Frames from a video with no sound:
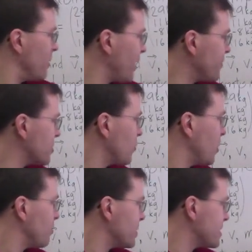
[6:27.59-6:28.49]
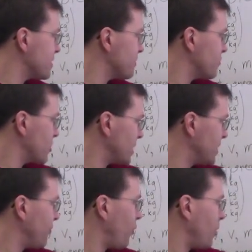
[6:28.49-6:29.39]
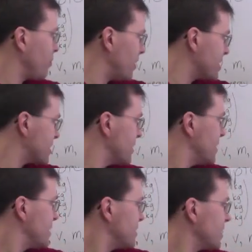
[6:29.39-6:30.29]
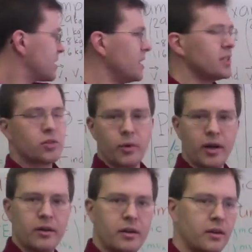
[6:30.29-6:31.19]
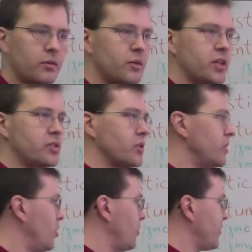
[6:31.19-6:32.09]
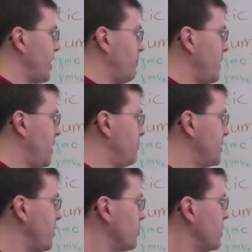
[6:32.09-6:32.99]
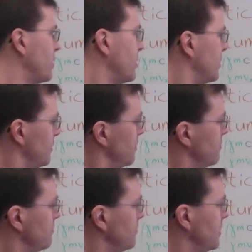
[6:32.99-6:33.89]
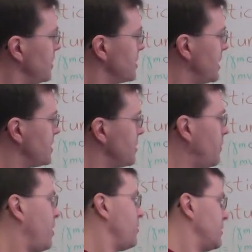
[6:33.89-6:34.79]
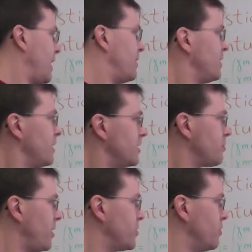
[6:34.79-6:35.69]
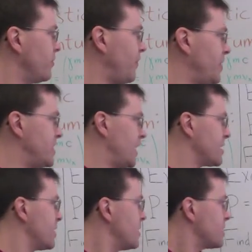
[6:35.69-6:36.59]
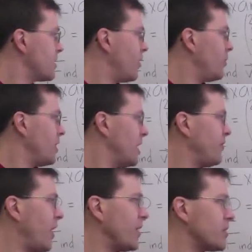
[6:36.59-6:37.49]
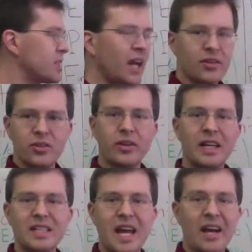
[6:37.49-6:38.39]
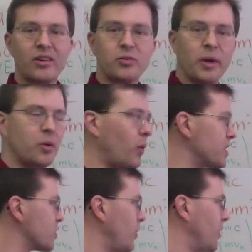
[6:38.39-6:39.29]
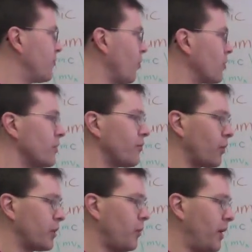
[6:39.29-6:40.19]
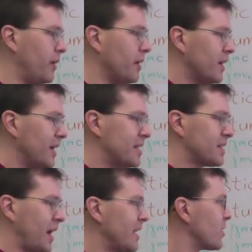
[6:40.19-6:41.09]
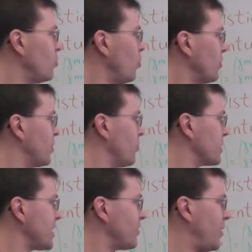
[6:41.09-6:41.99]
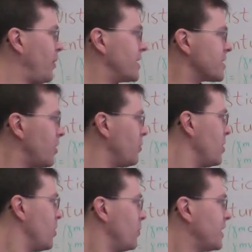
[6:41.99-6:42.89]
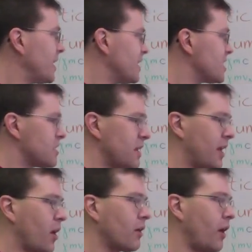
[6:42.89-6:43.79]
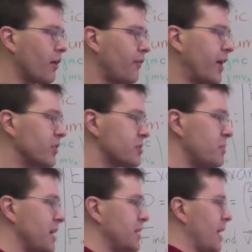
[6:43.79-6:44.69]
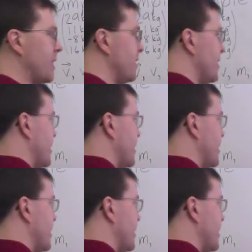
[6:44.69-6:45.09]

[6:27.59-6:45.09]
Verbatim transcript: 11 squared plus 64 plus 16 squared, which I should know off the top of my head, but don't. Is that Joel? Yeah, it's probably 256. So if you add those together, you get exactly 21 squared, 441. It's kind of cool that it works out that way. So we get this, and our, our final speed then